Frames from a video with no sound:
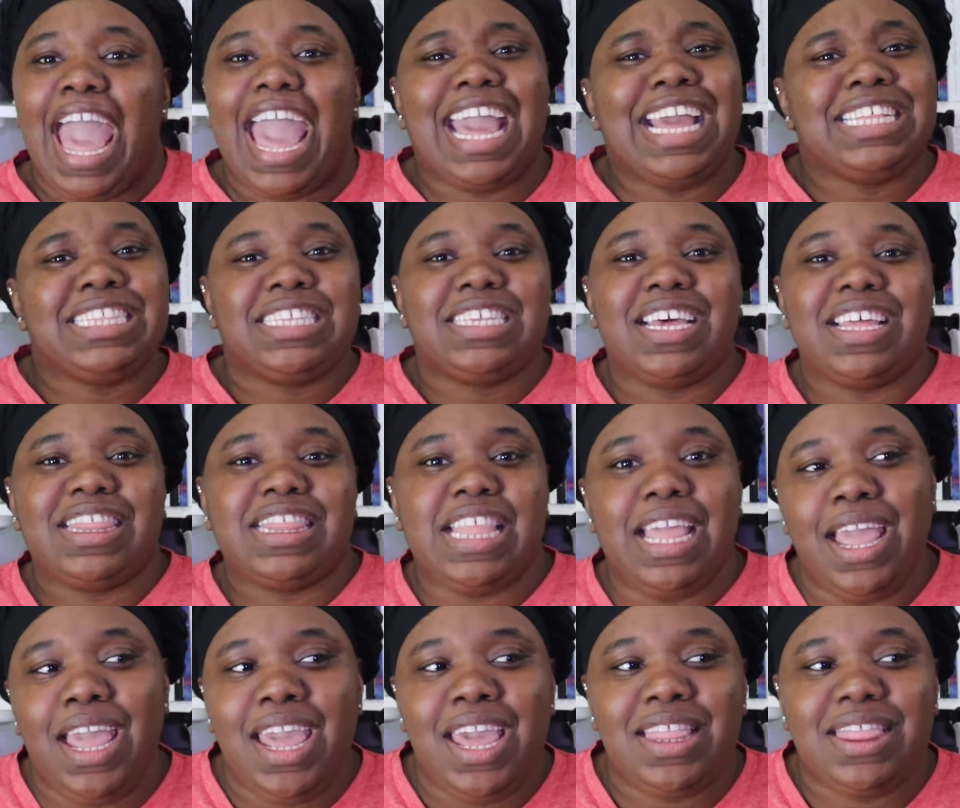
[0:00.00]
And to
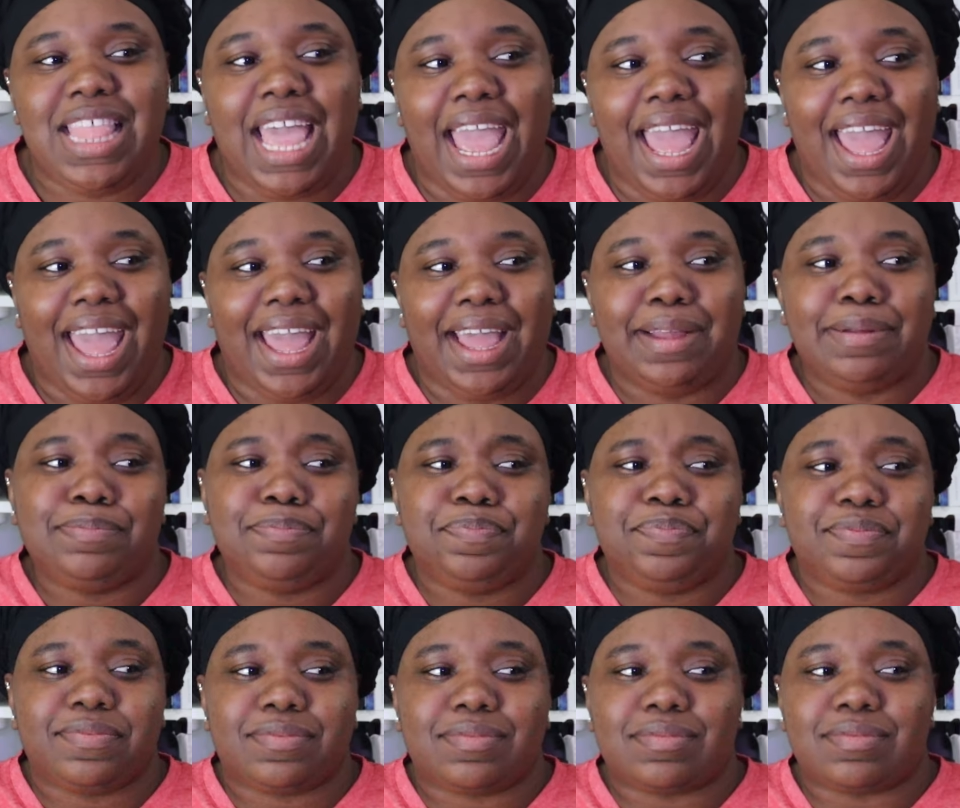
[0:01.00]
think that
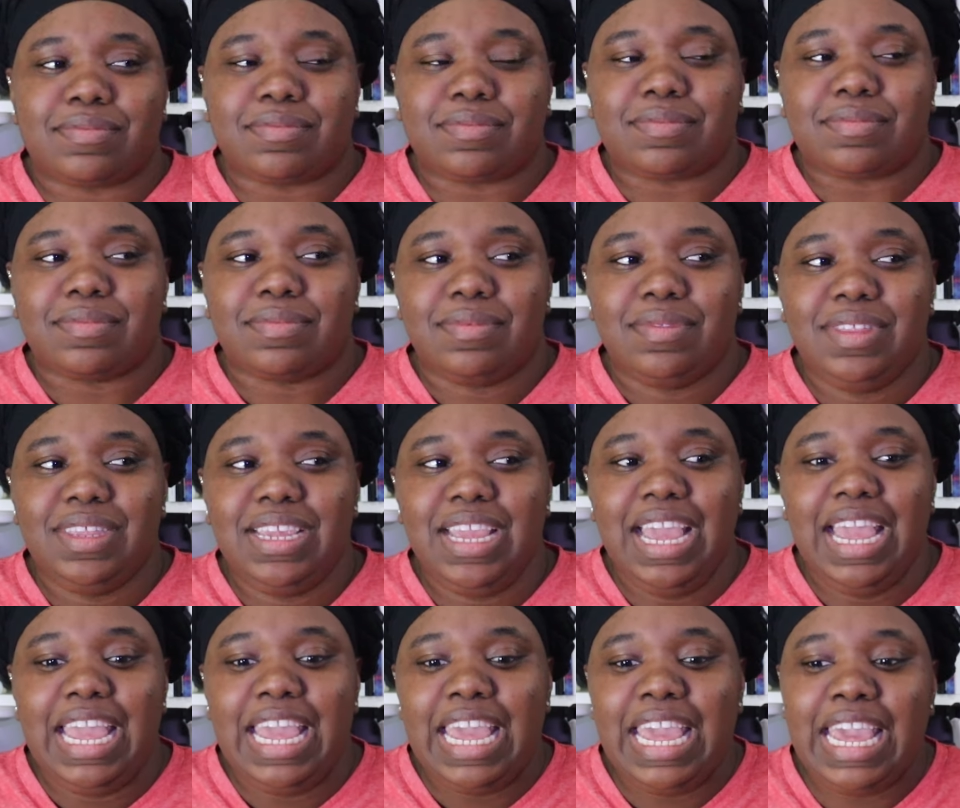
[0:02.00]

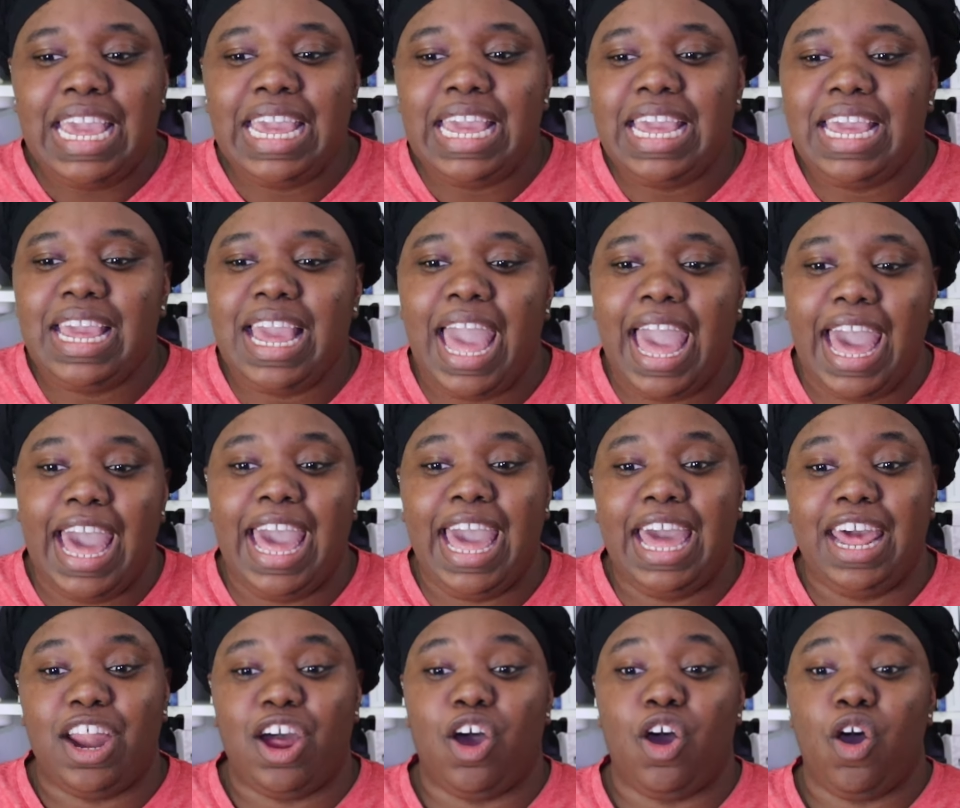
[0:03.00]
he
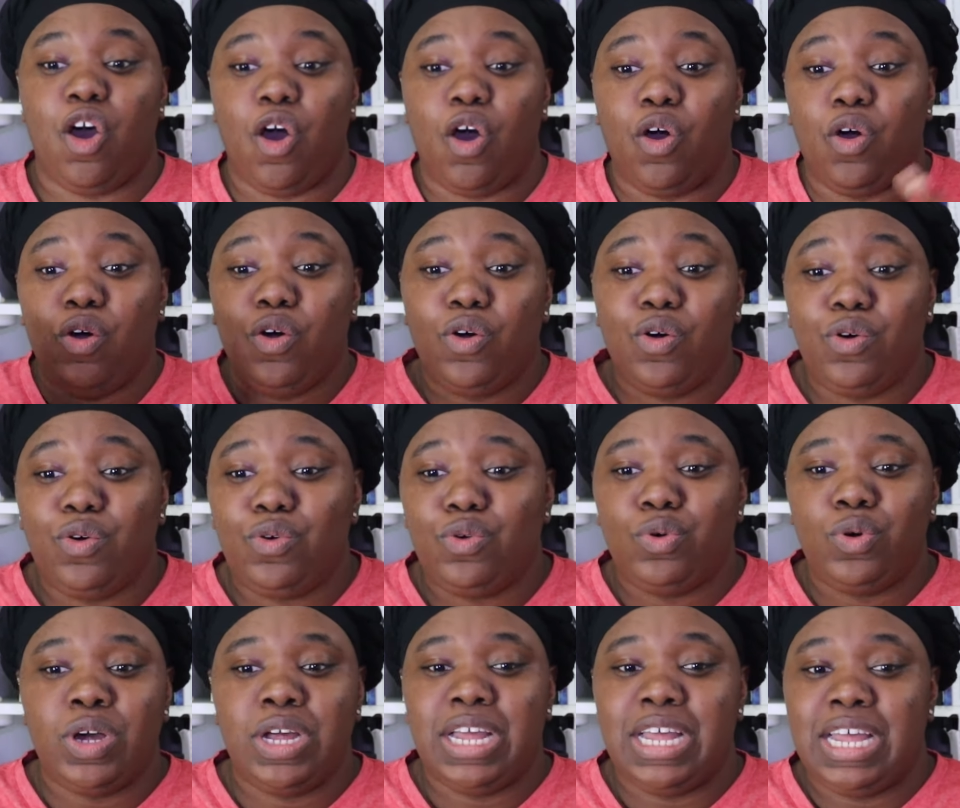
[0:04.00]
had a
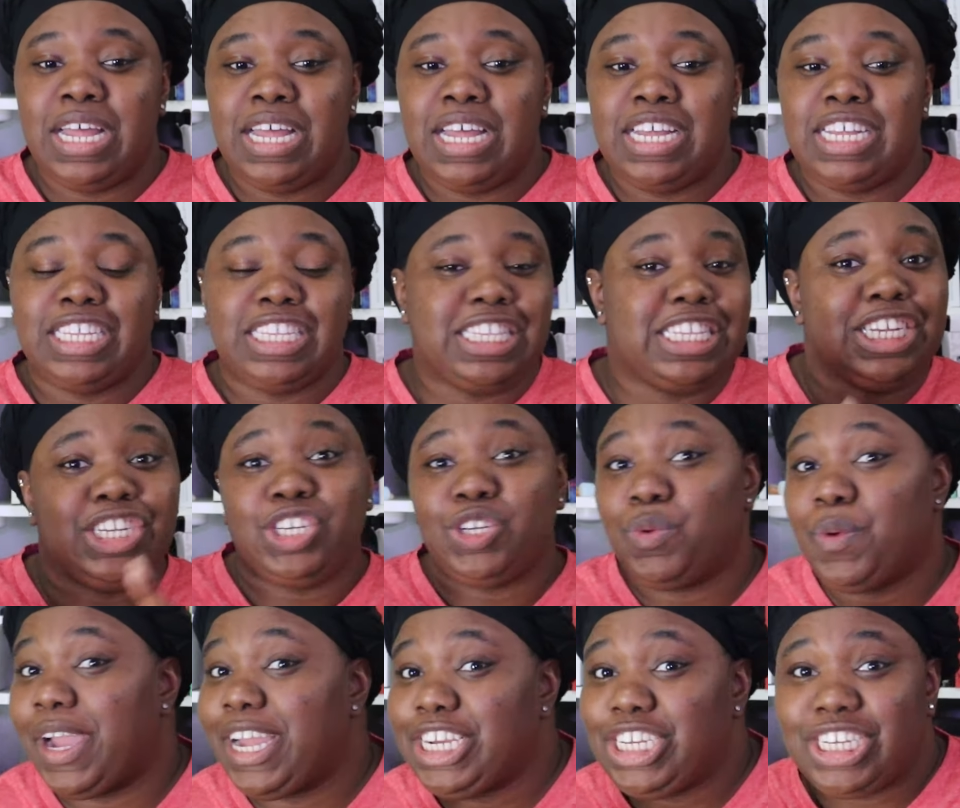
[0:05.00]
whole
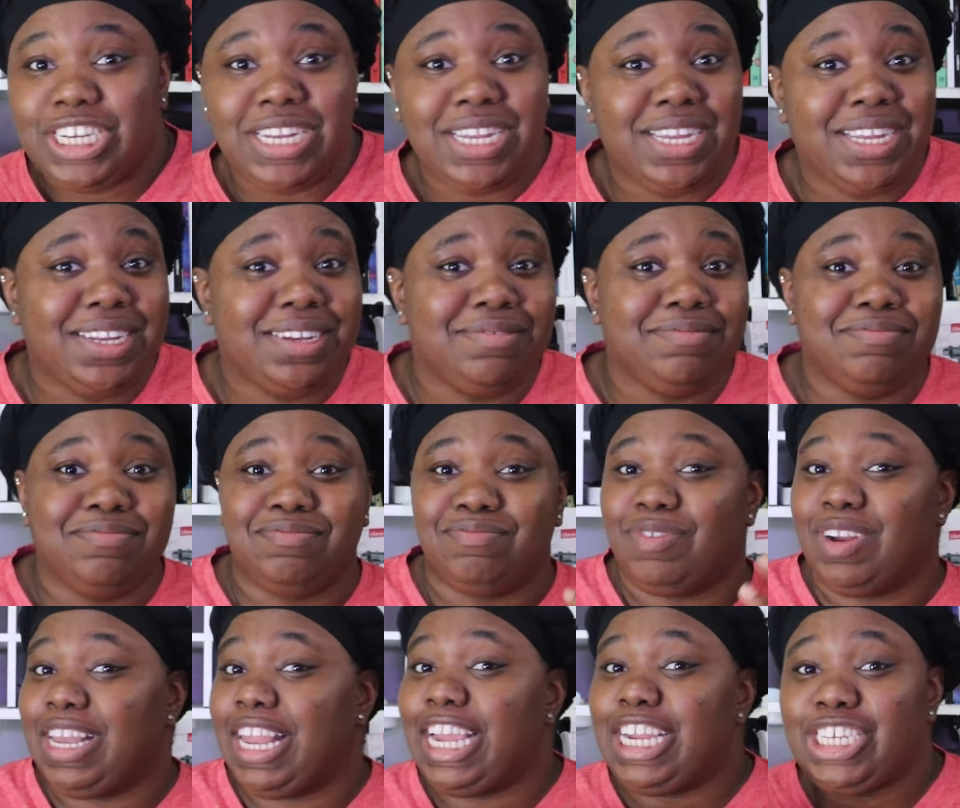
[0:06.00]
situation,
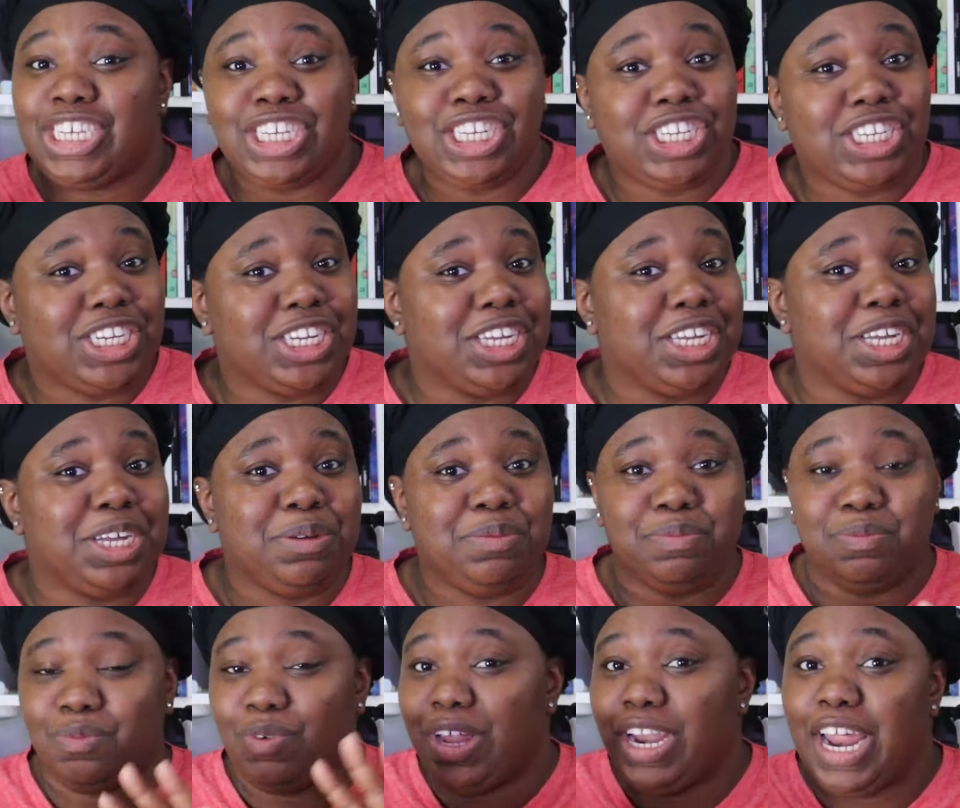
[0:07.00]
relationship,
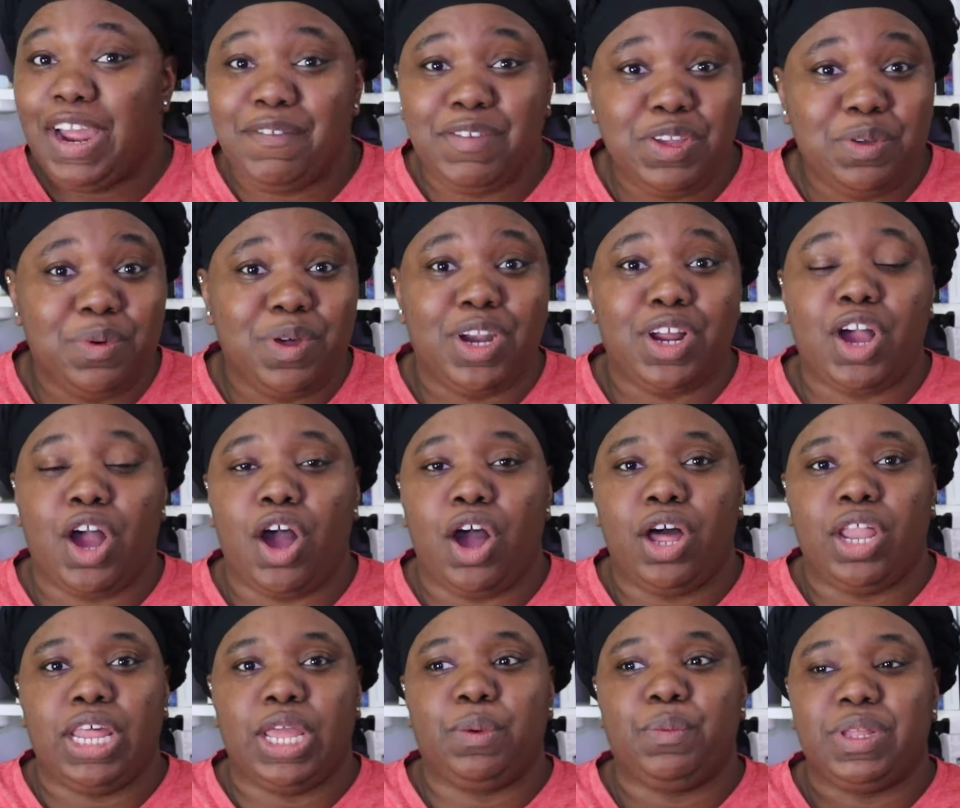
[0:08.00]
whatever you want to
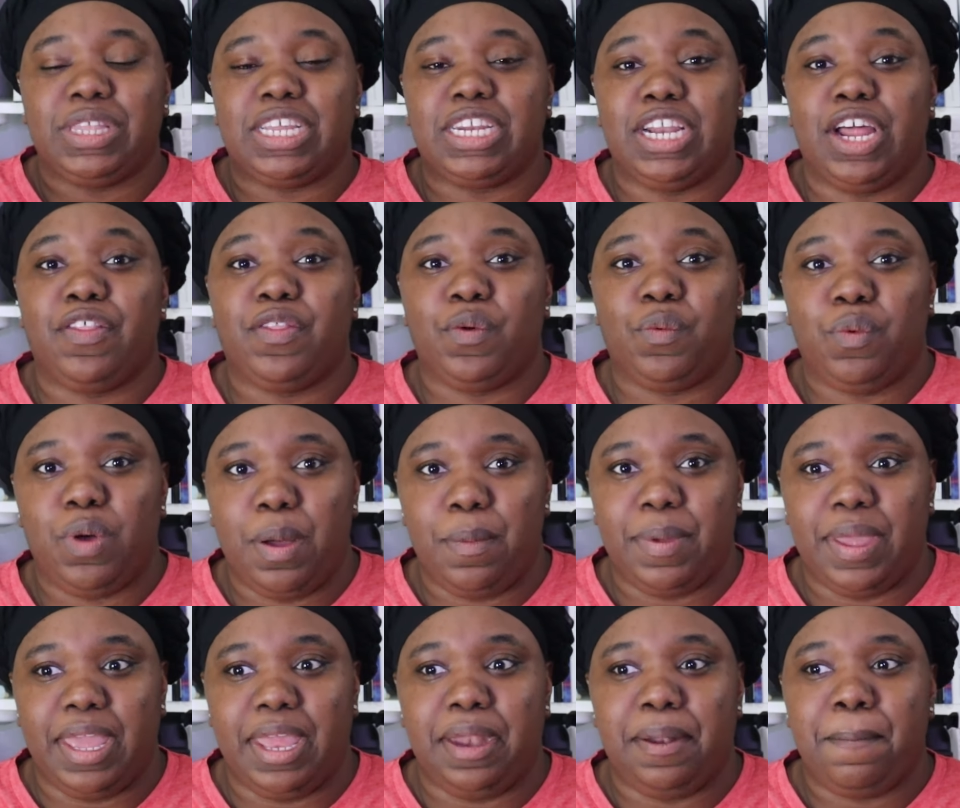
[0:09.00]
call it, with another
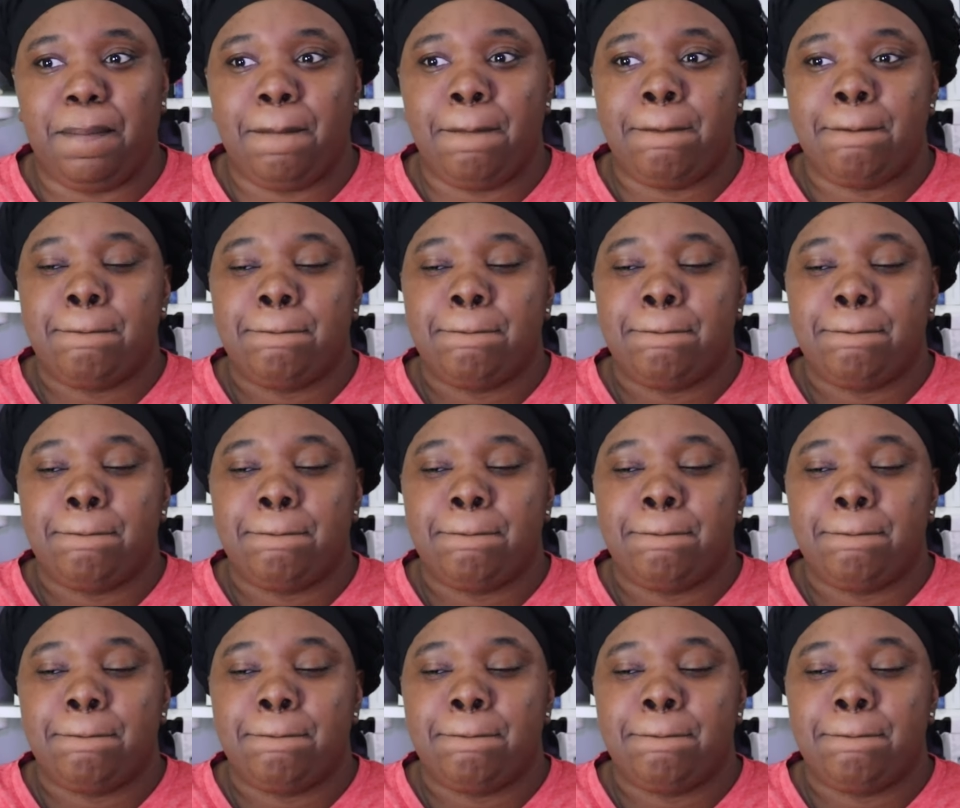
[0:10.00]
woman,